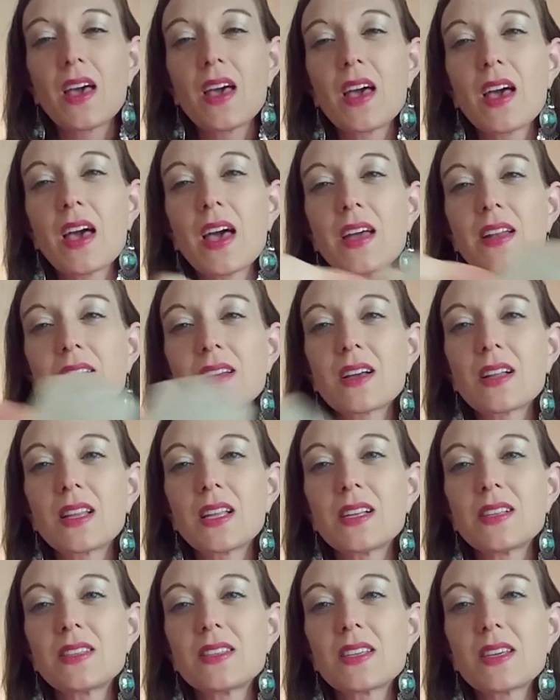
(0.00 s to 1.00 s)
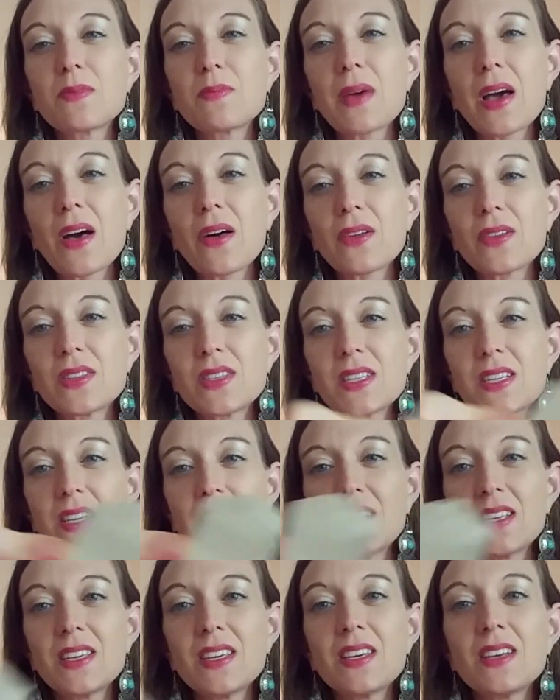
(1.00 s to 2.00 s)
And cleansing, balancing, and
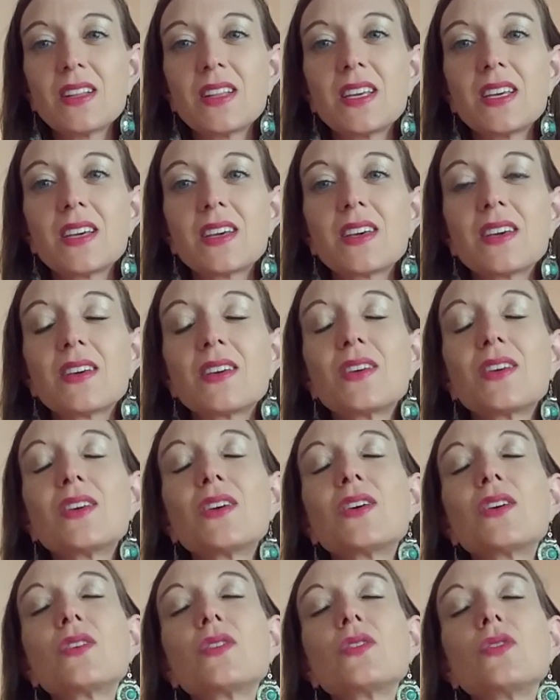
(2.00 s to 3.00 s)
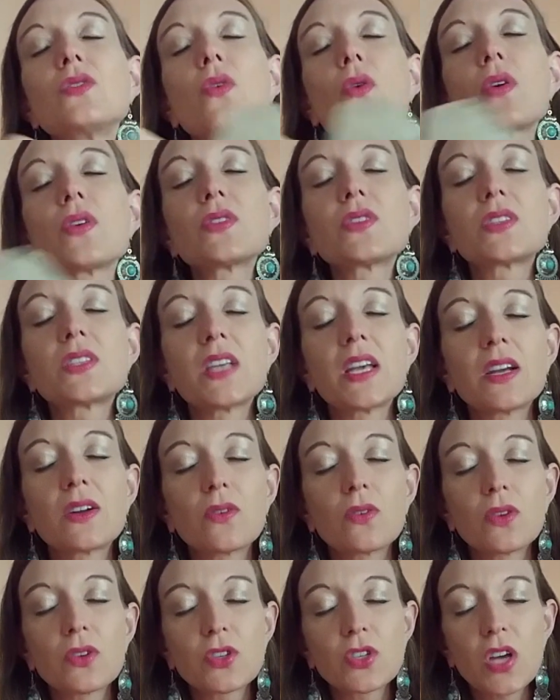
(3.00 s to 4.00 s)
healing your
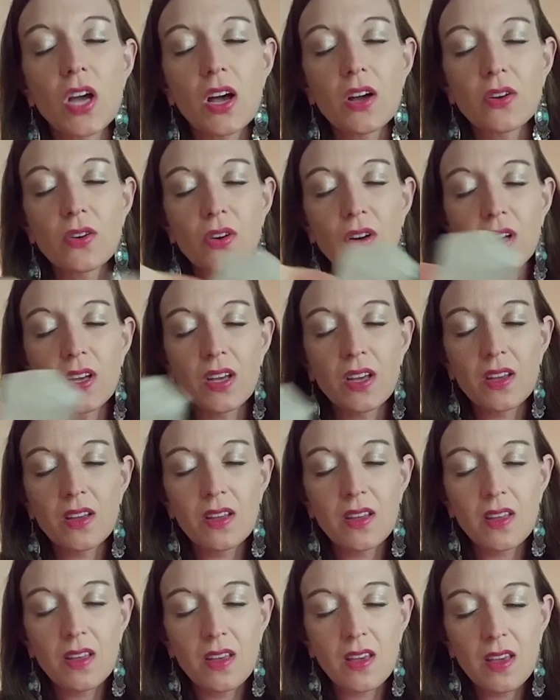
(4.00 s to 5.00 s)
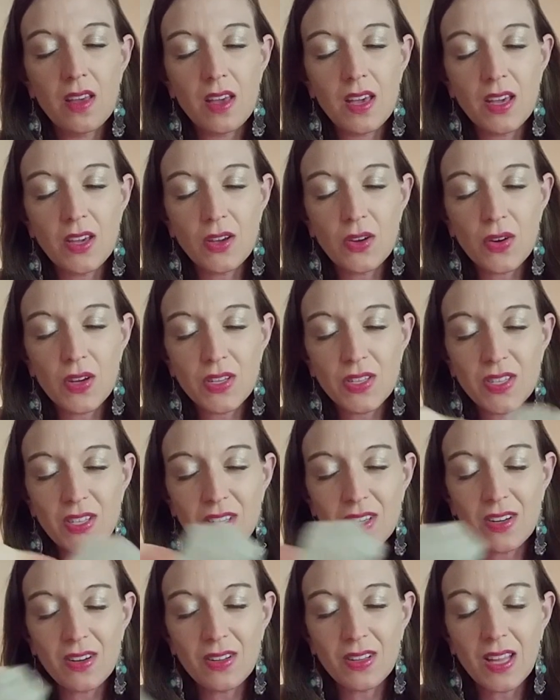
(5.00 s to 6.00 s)
sacral chakra, increasing
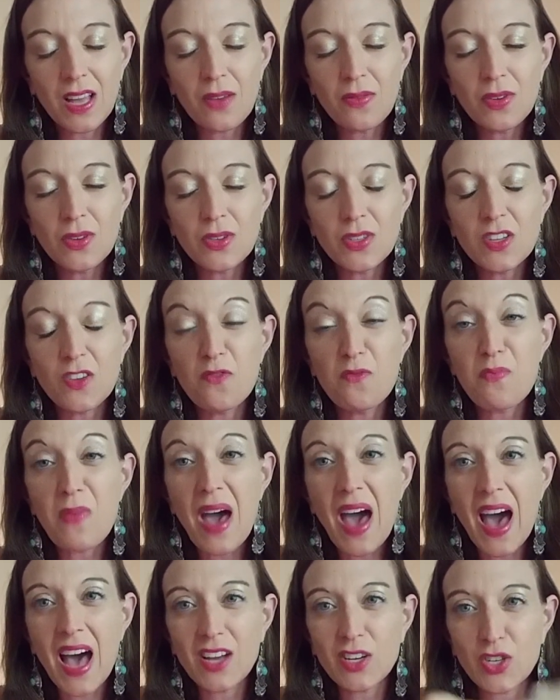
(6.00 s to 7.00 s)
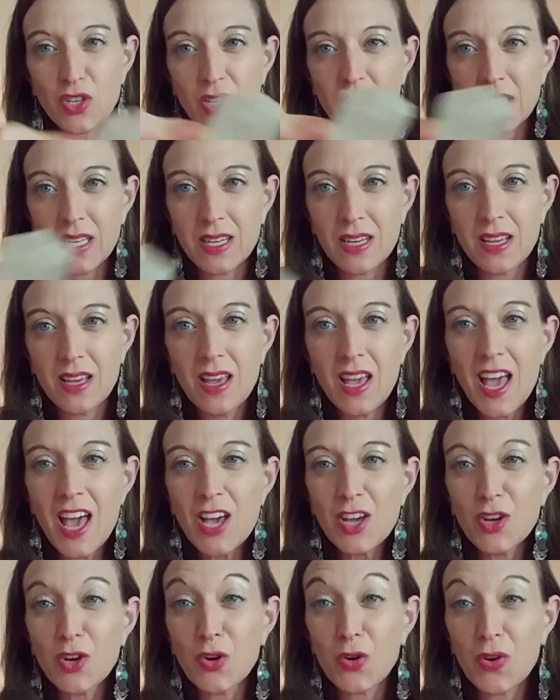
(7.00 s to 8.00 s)
your levels of passion,
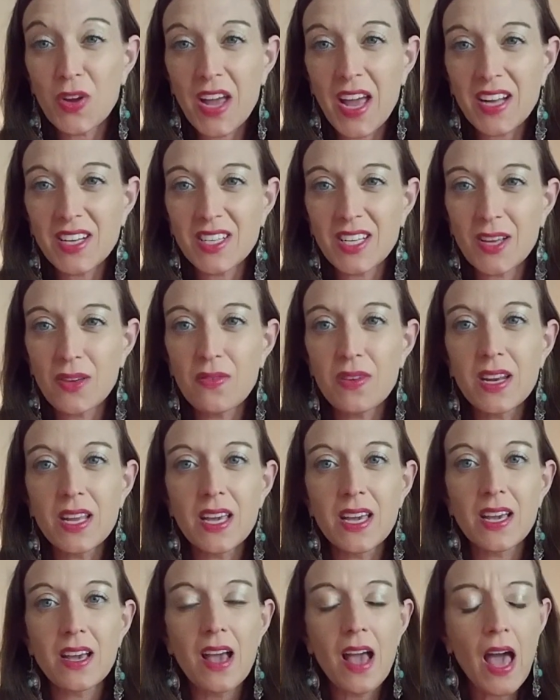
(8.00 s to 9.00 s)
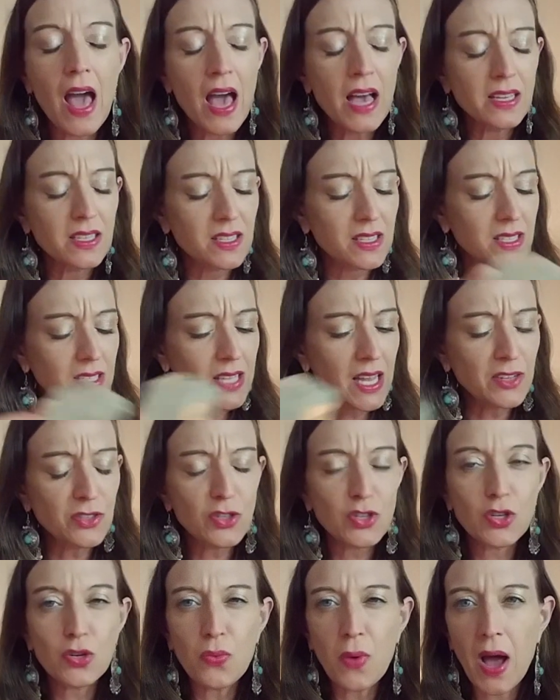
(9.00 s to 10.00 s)
creativity,
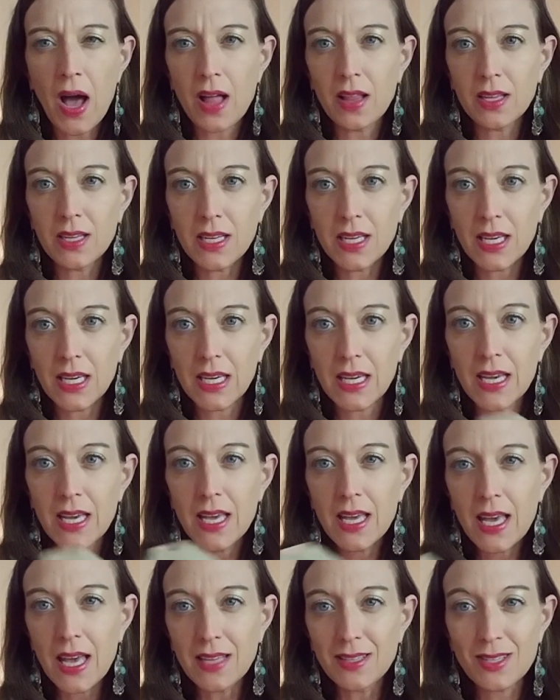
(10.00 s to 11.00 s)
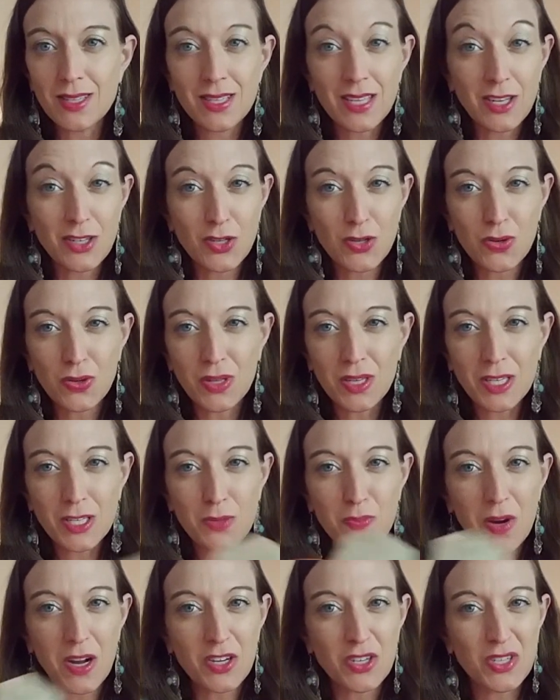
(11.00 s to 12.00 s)
sensuality, and sensual
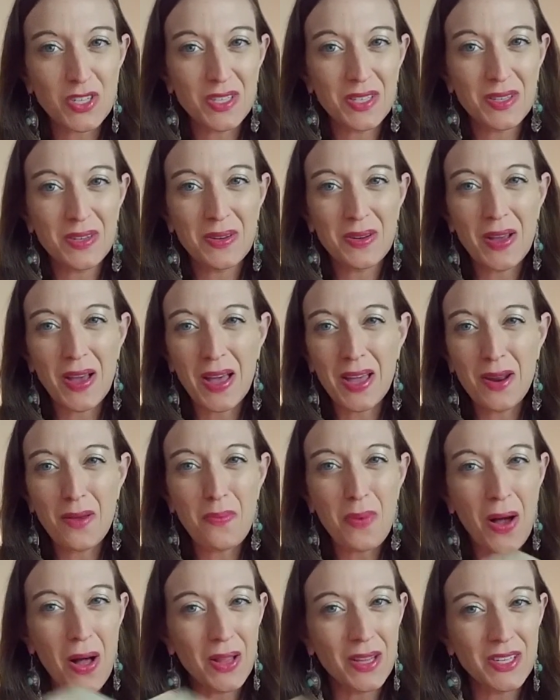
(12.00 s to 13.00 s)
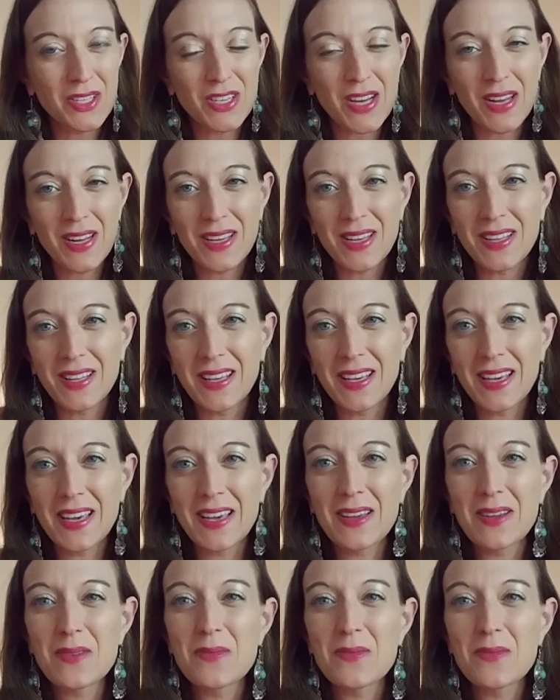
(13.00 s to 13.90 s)
expression unapologetically.